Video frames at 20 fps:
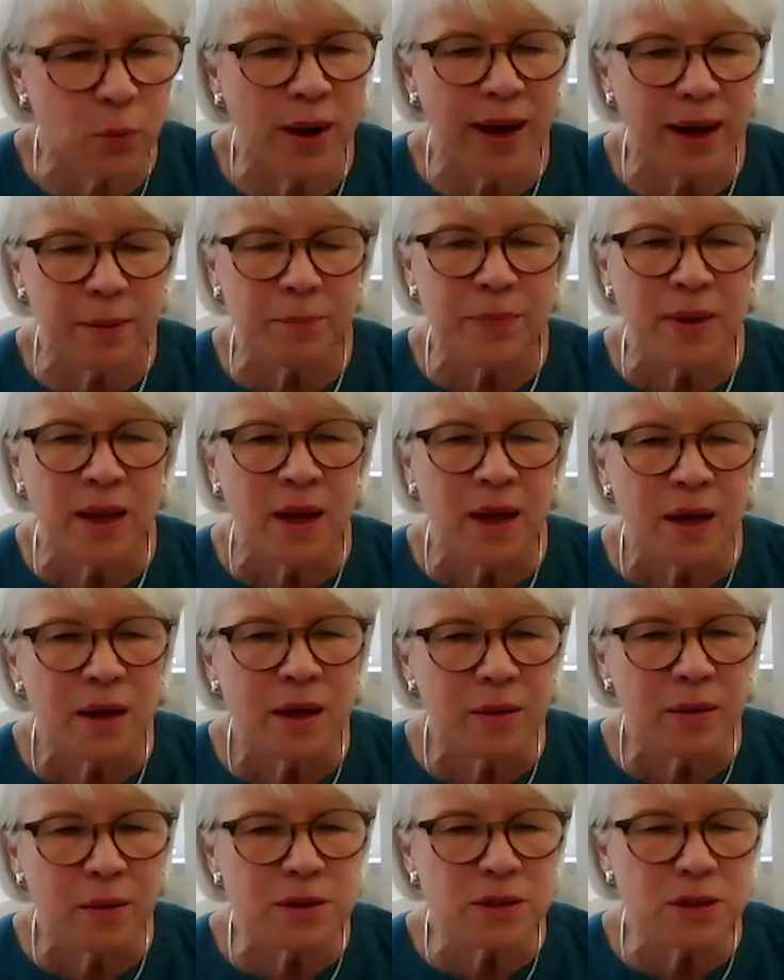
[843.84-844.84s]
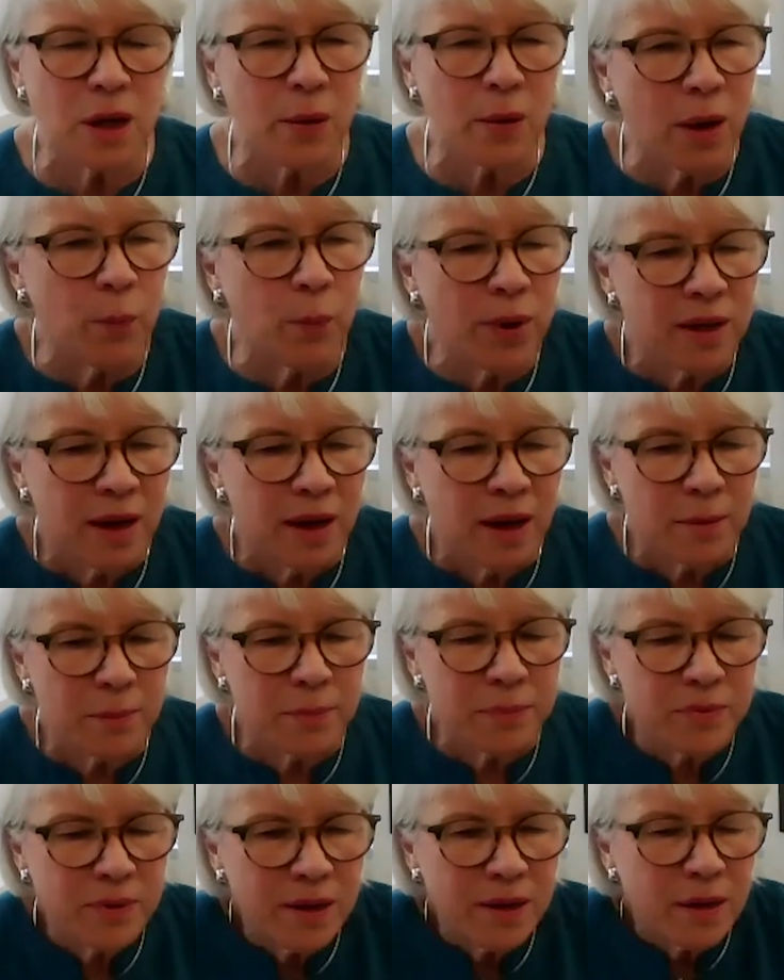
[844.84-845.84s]
way. So, and we
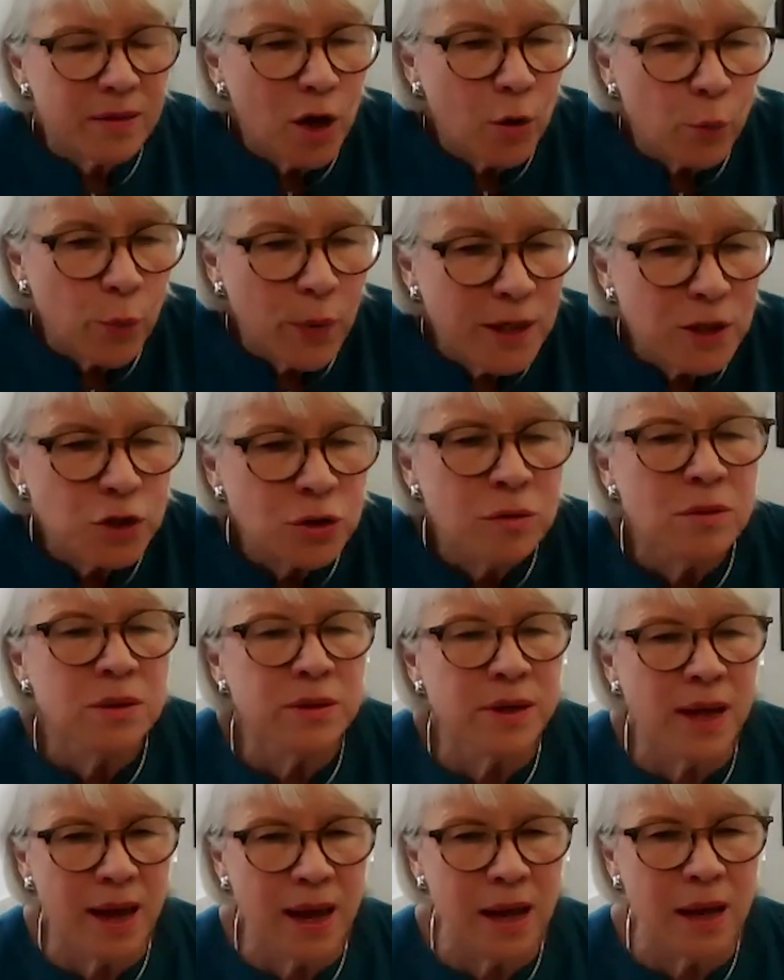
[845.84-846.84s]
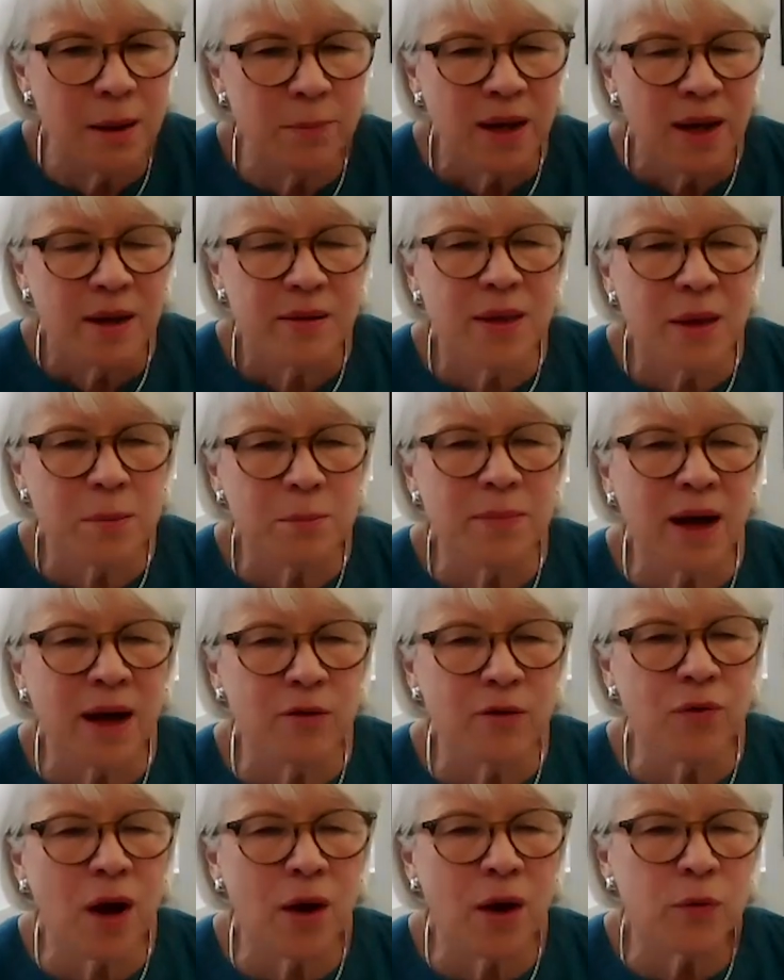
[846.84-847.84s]
the, the original name that
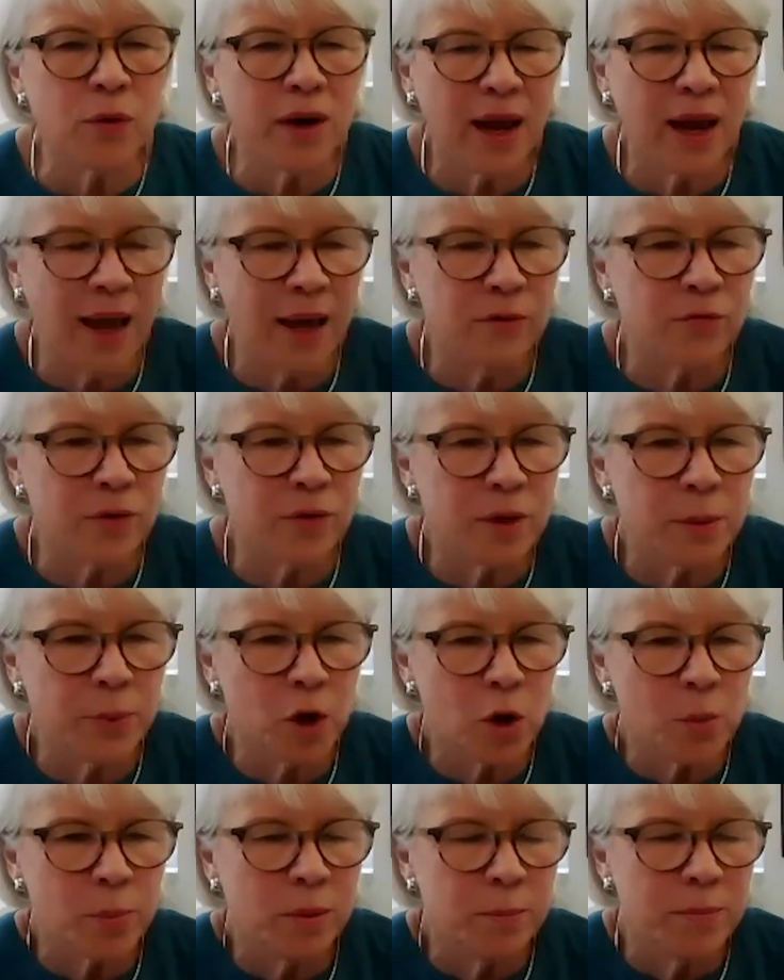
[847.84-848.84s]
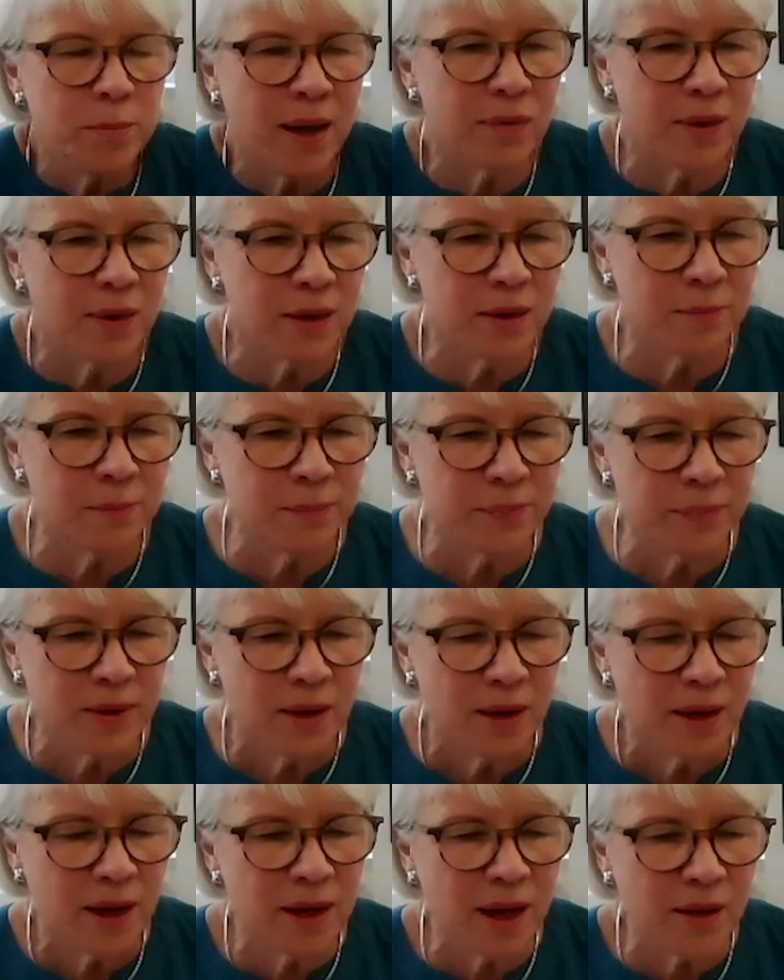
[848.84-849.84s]
my father had for the Birkman method,
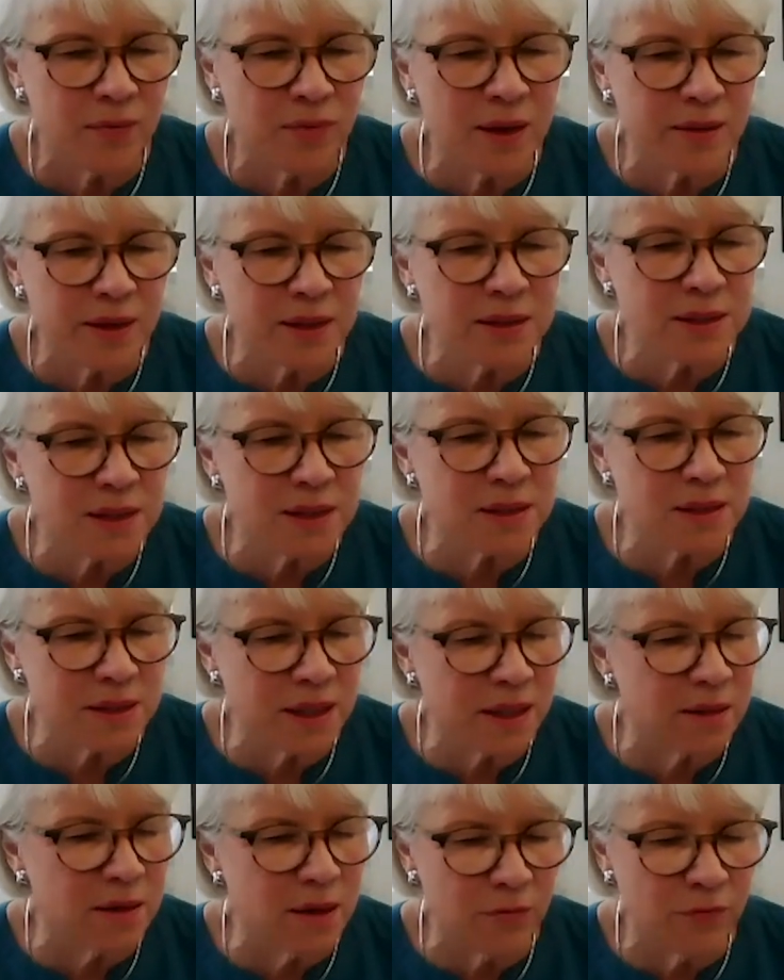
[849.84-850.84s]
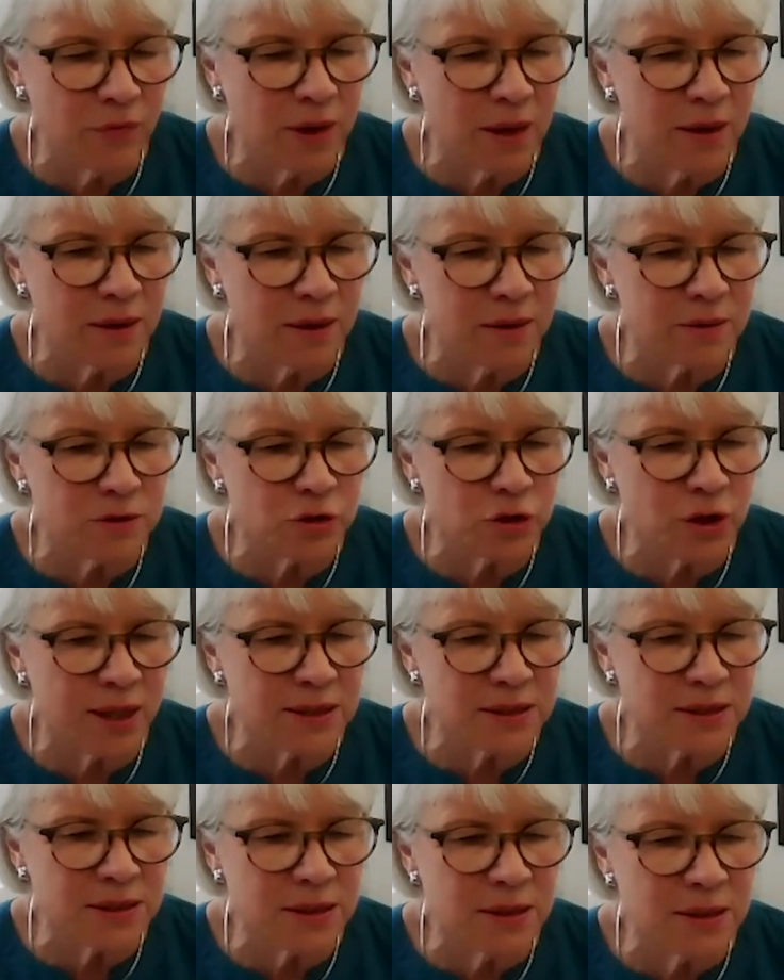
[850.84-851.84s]
and I think this is significant,
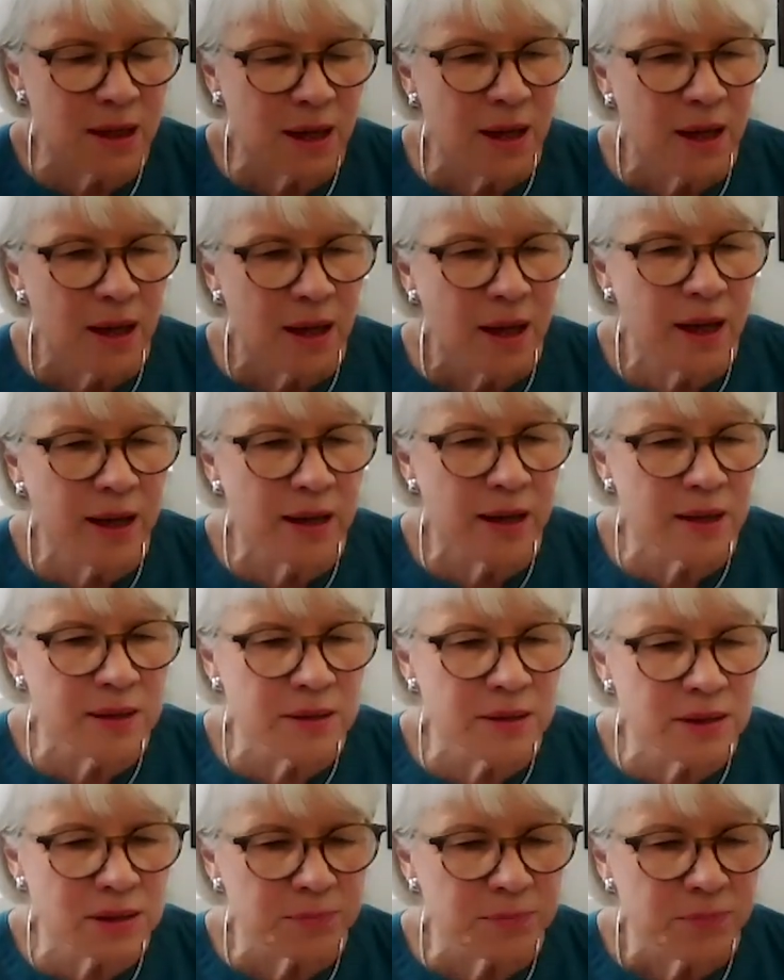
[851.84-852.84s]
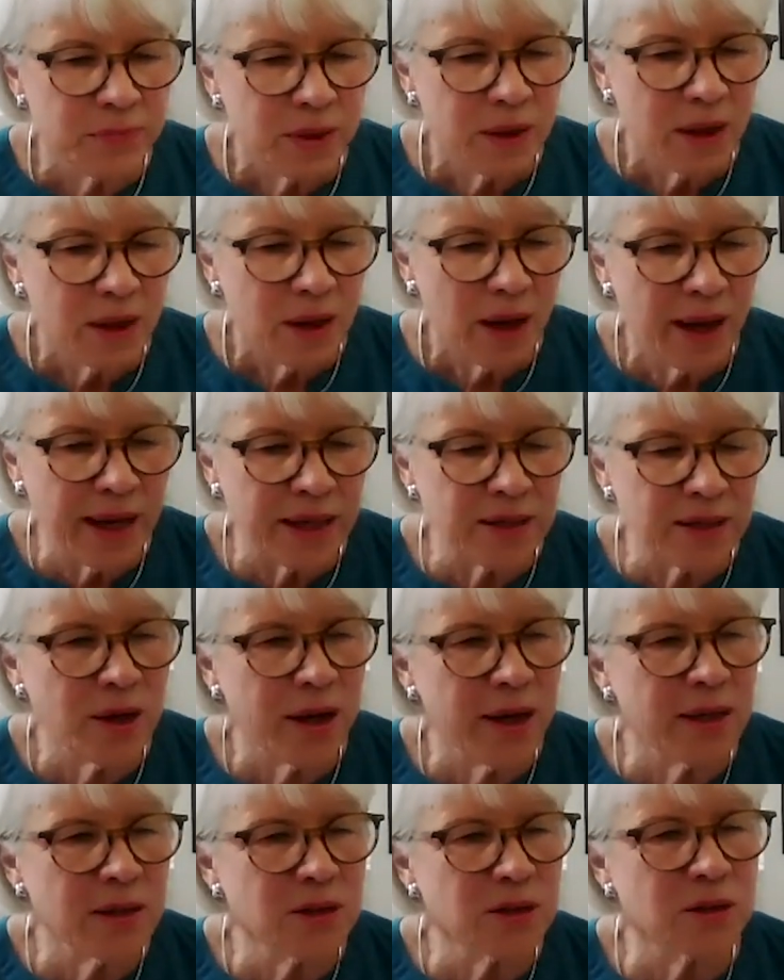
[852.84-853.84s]
Jason, is a
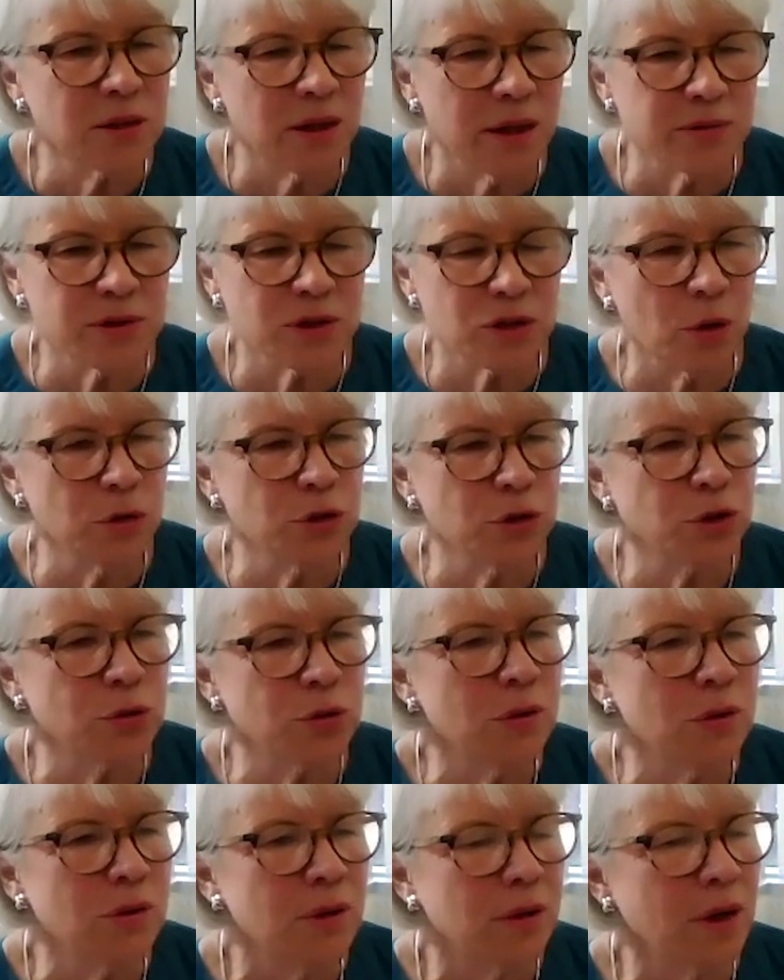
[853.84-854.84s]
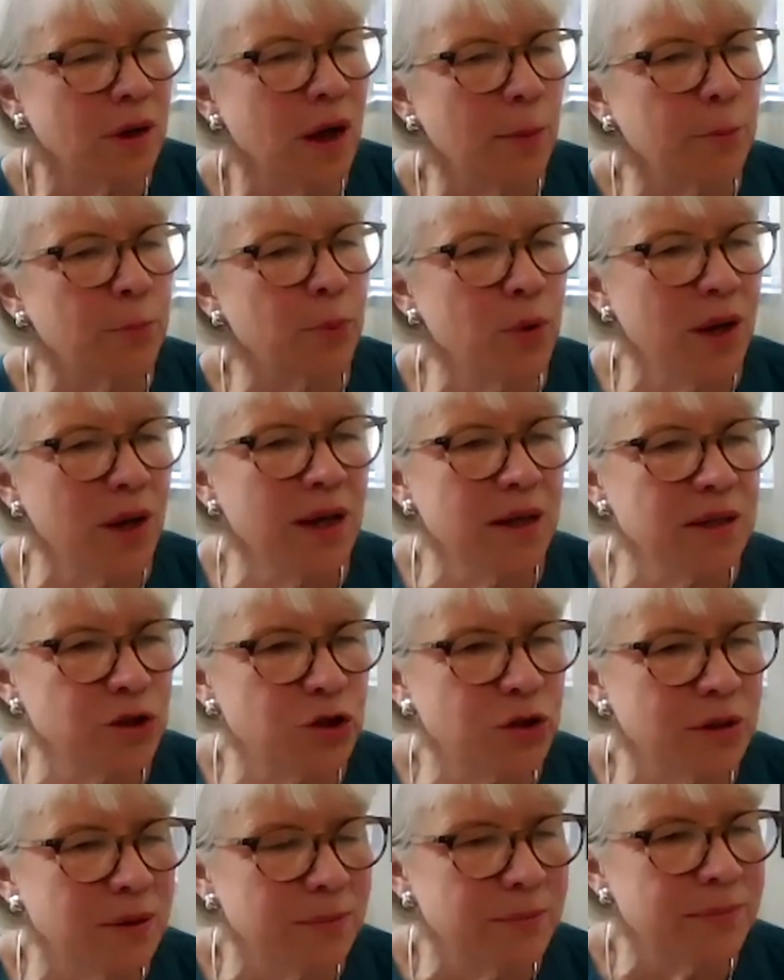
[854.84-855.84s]
test of social
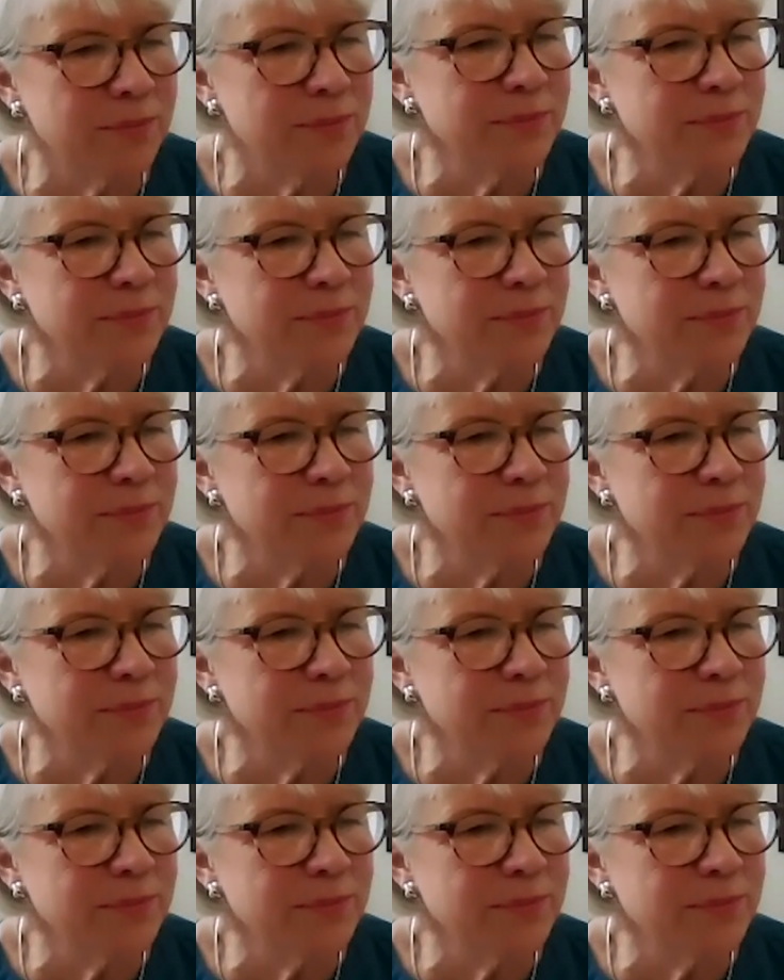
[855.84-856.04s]
comprehension.